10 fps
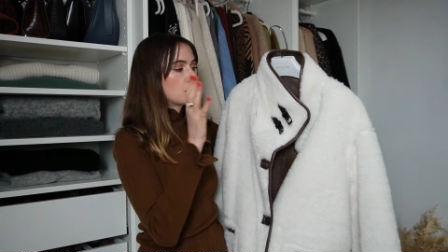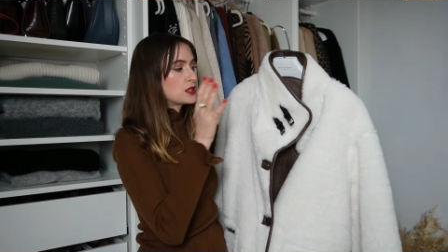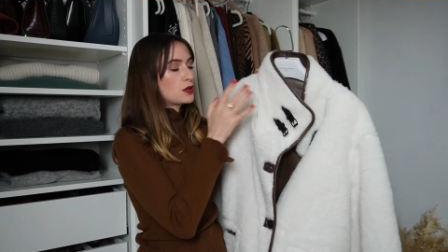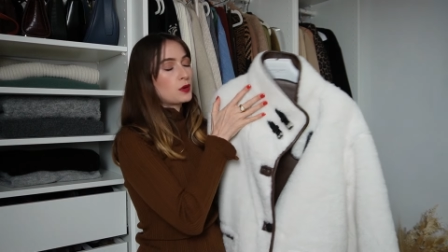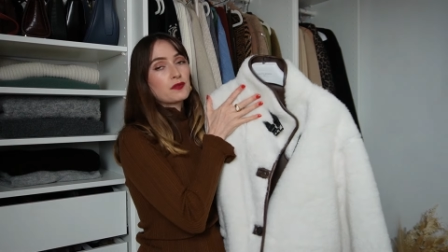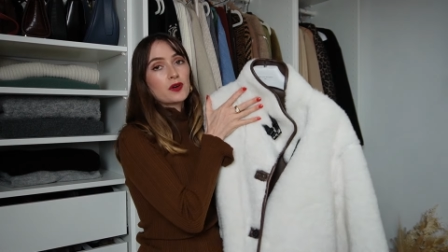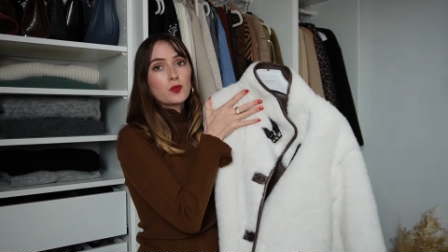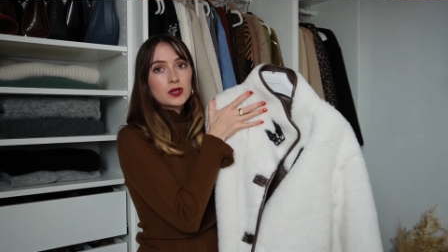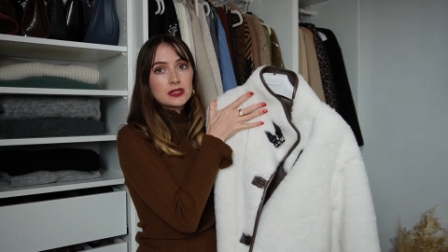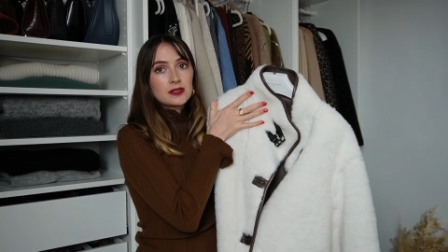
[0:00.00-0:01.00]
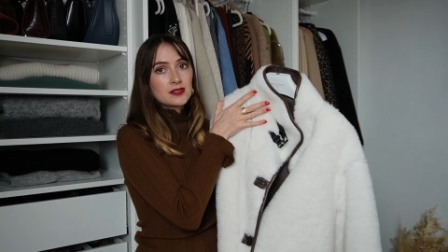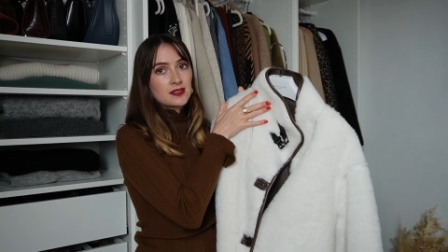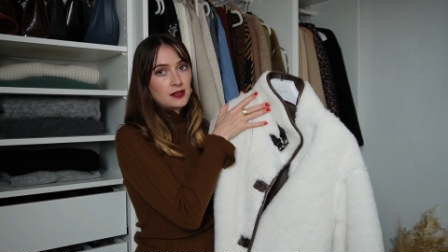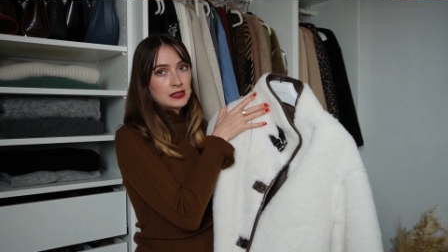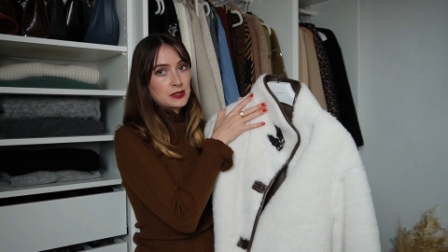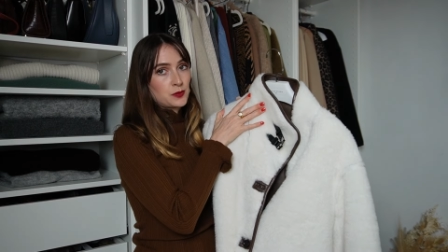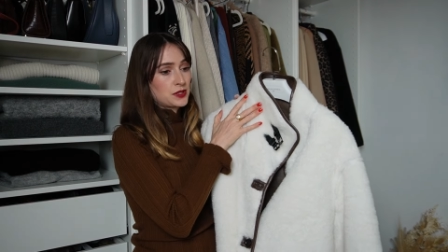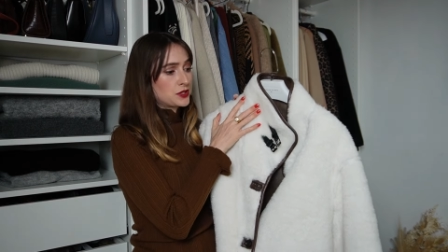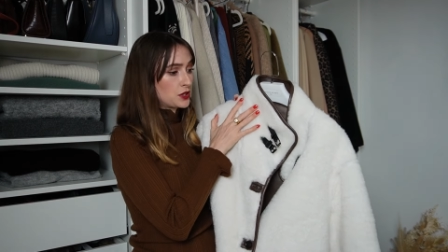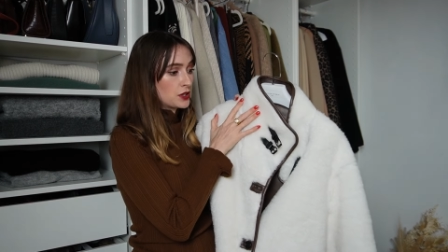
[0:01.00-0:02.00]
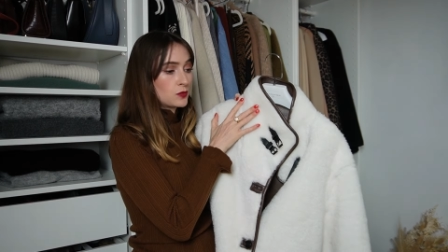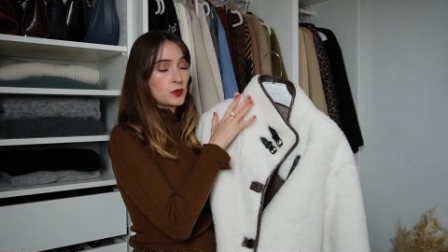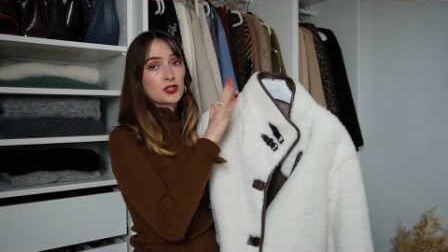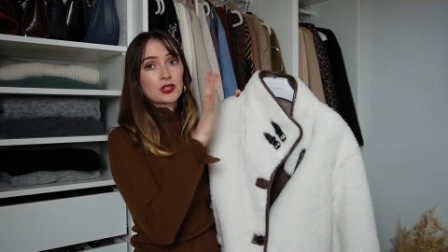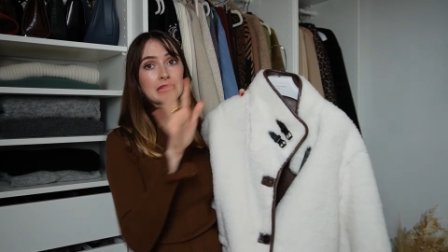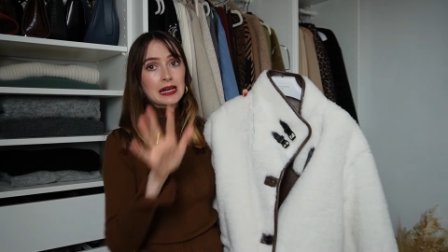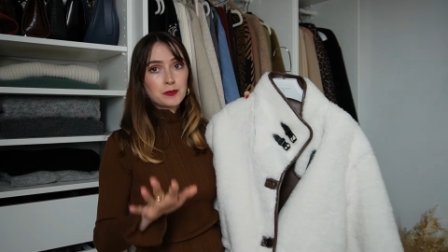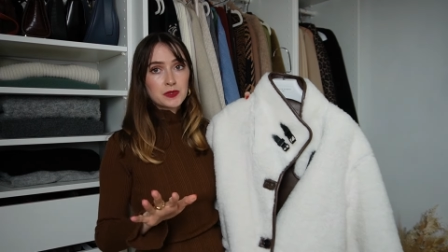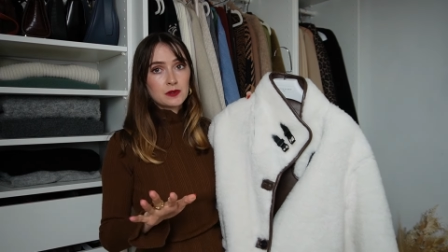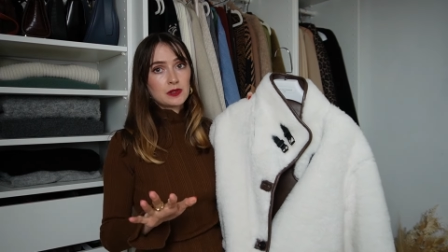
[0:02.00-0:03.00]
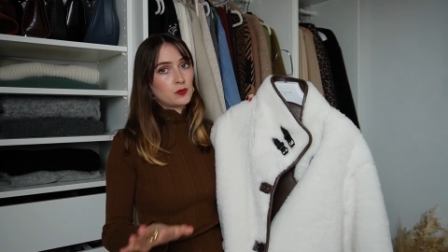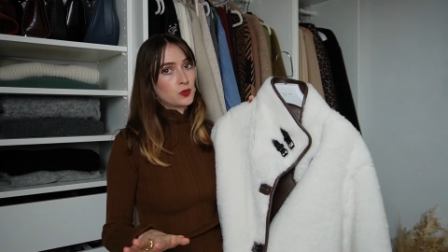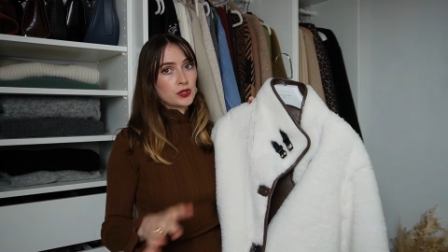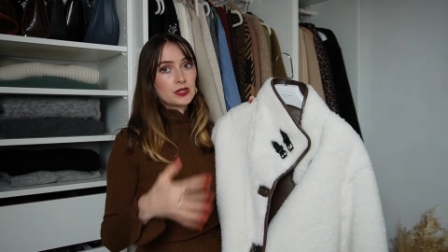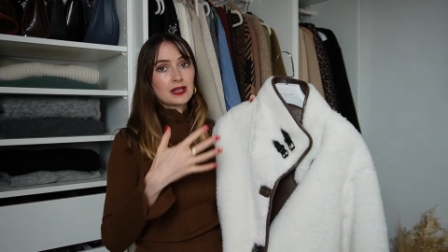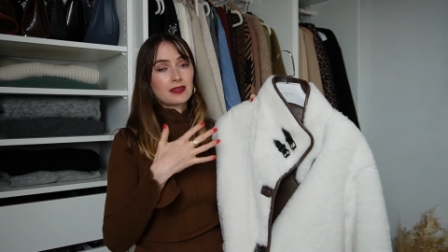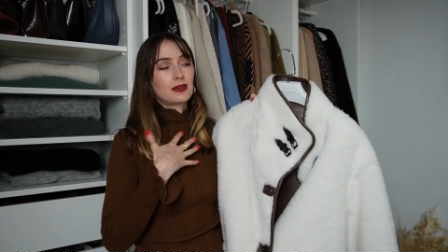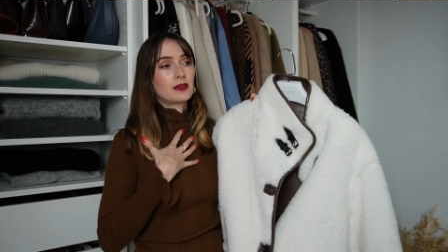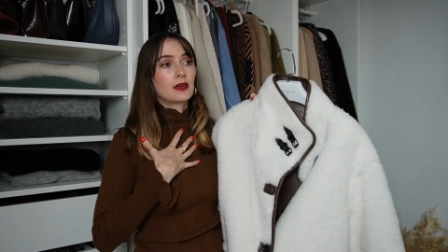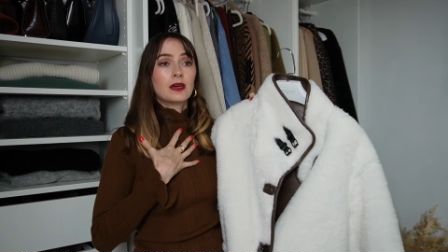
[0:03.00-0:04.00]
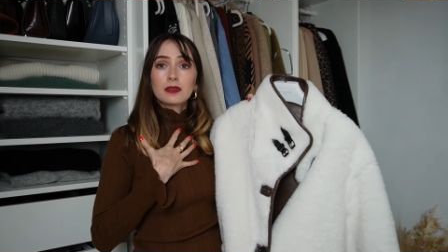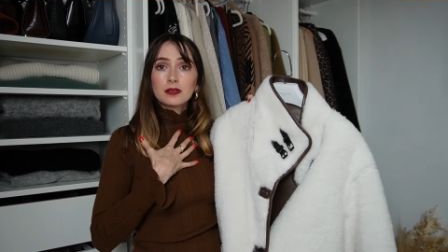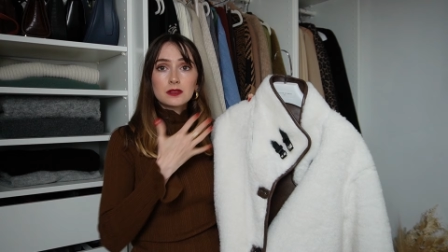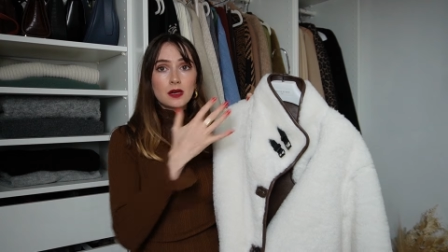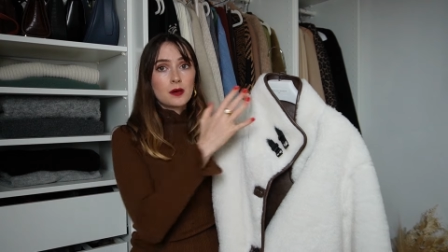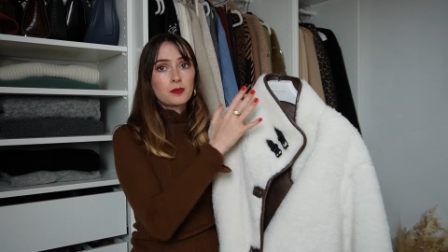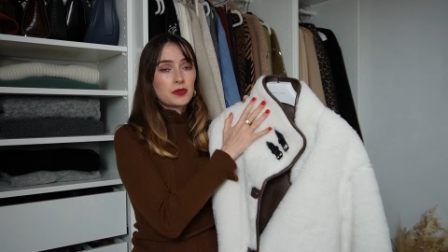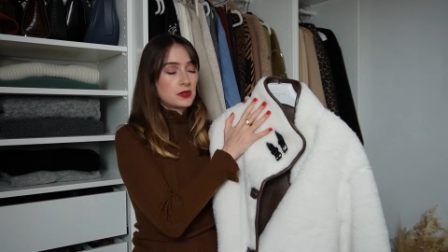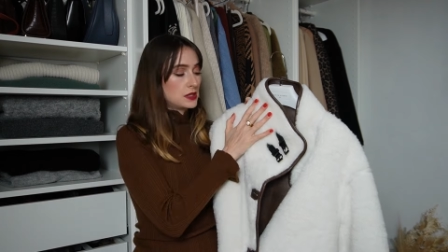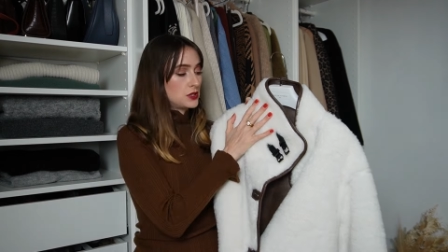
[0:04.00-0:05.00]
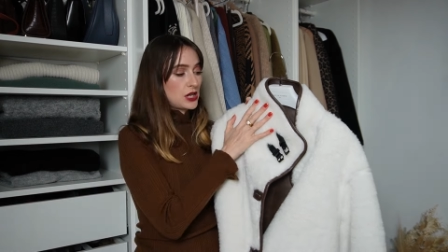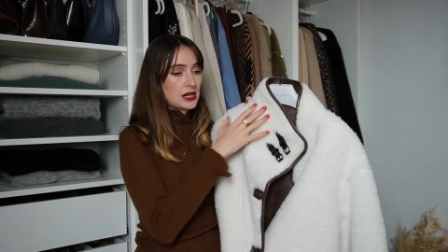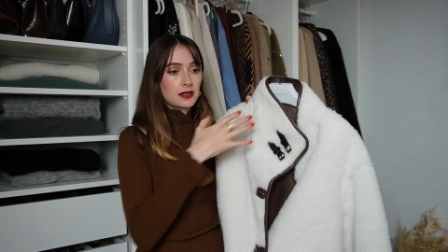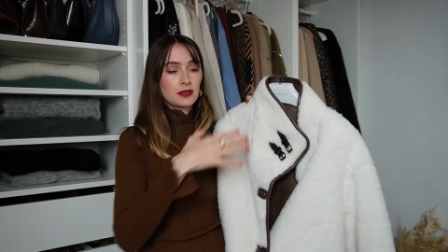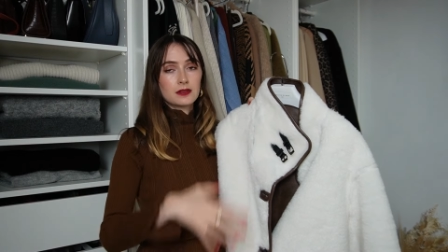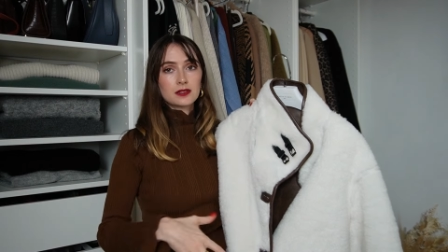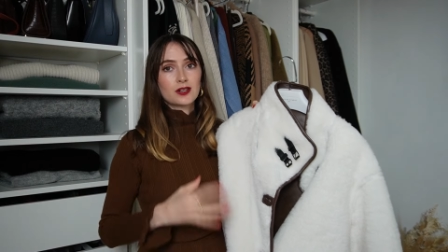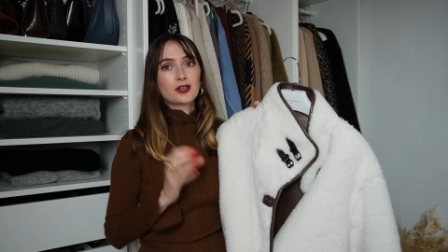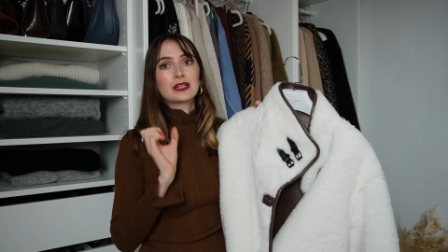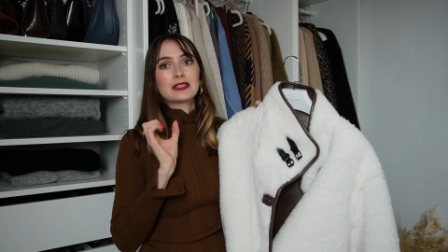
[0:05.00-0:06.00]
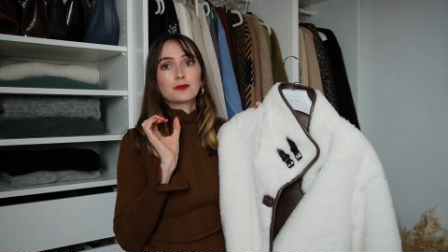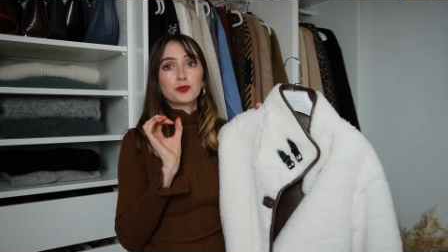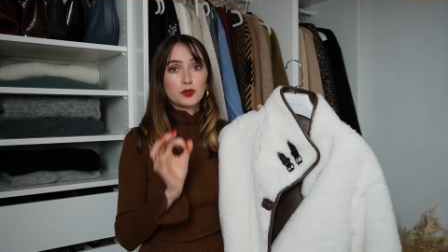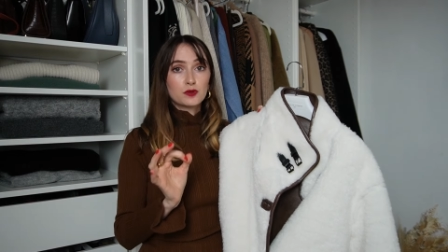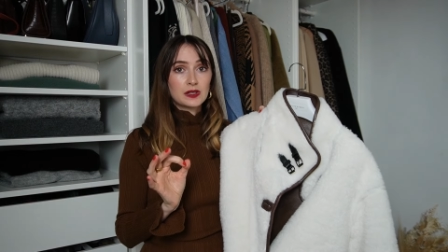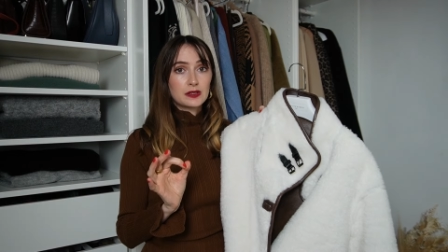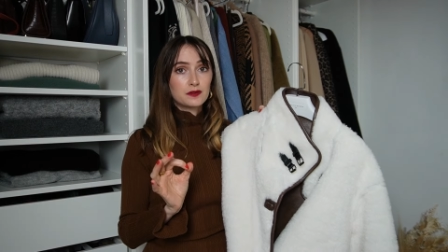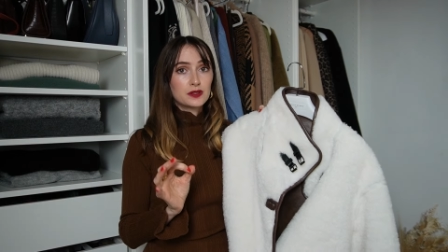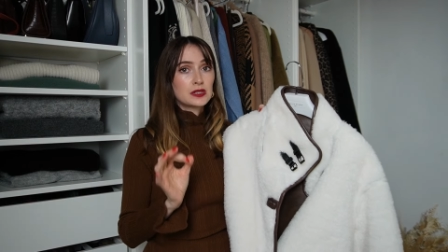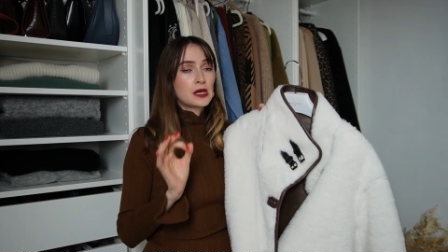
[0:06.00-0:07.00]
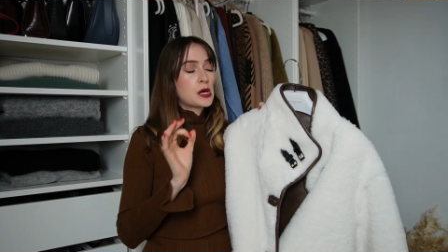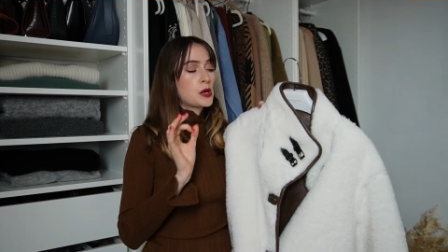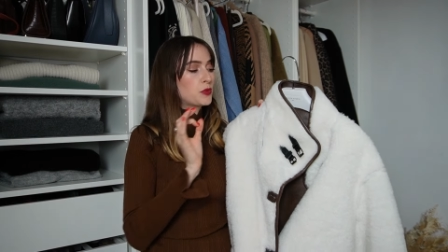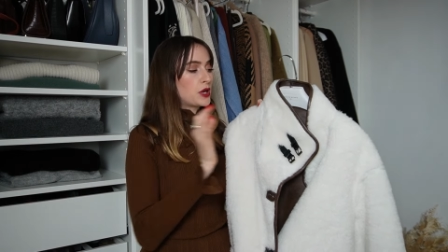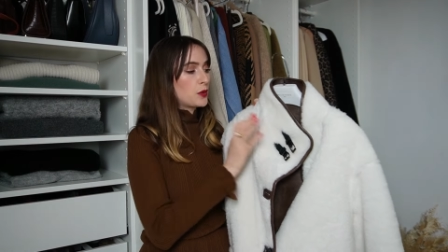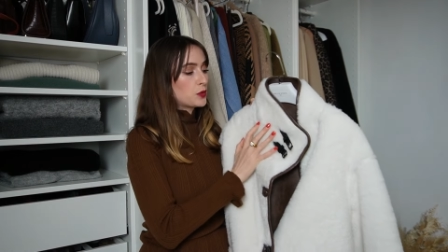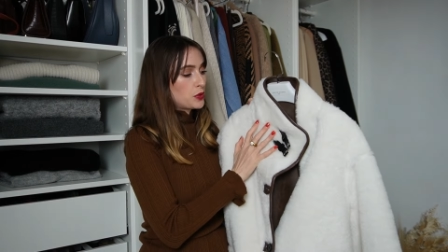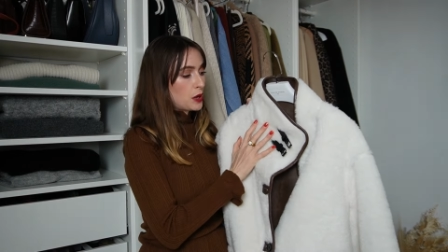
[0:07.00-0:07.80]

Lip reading: So if I wanted to style this with a skirt, which I absolutely would, I think this top, this jacket and the skirt is a beautiful outfit, but I would